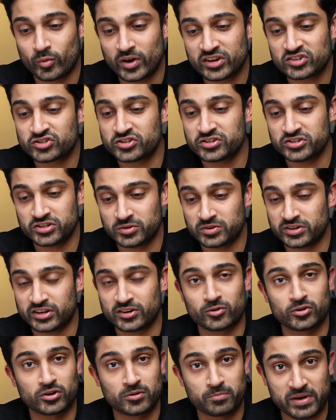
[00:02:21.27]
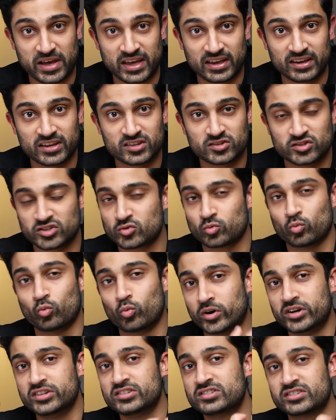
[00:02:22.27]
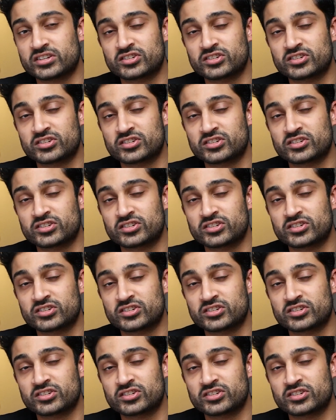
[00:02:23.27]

Western Union or a bank is just one